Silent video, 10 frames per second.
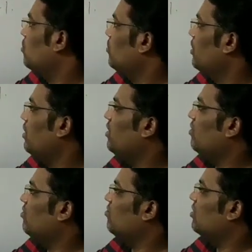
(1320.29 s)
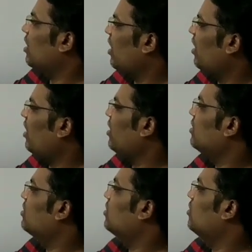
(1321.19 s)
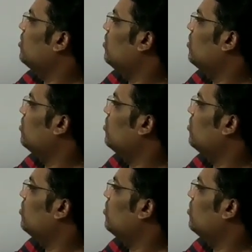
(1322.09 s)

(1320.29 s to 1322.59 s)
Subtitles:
into sin x whole to the